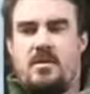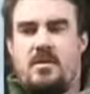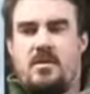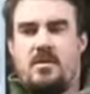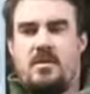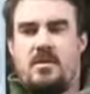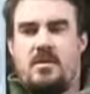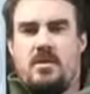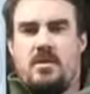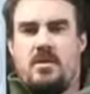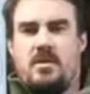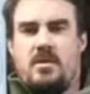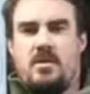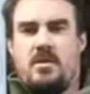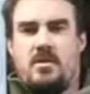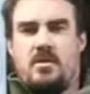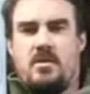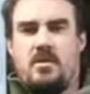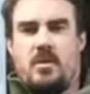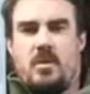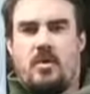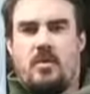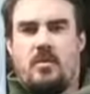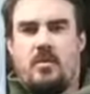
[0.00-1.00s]
you're, you
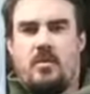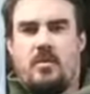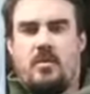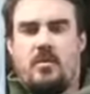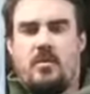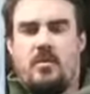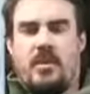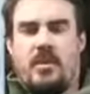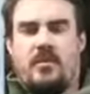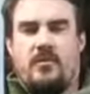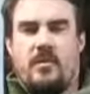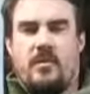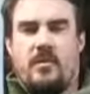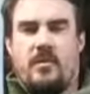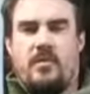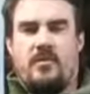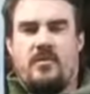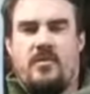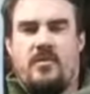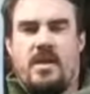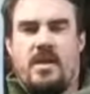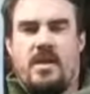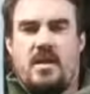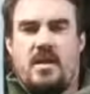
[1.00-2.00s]
know, if you're going to do a
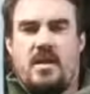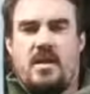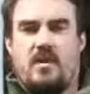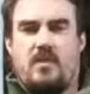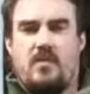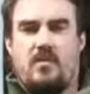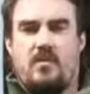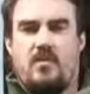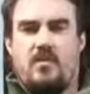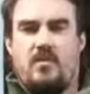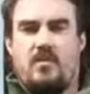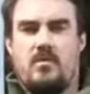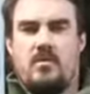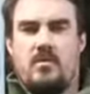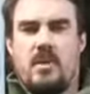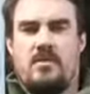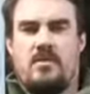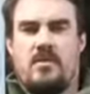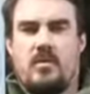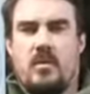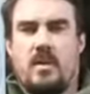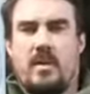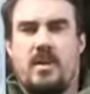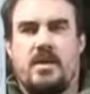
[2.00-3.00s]
video every
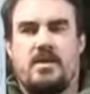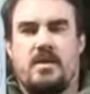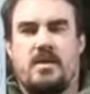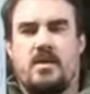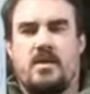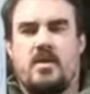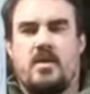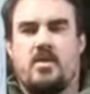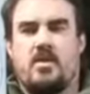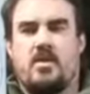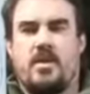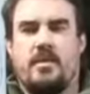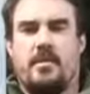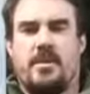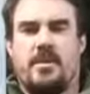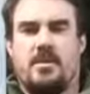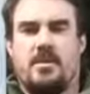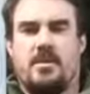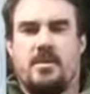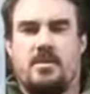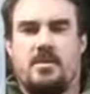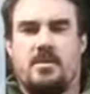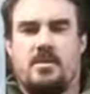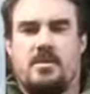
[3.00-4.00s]
week, like Corey
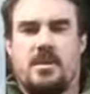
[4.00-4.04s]
McDonald does,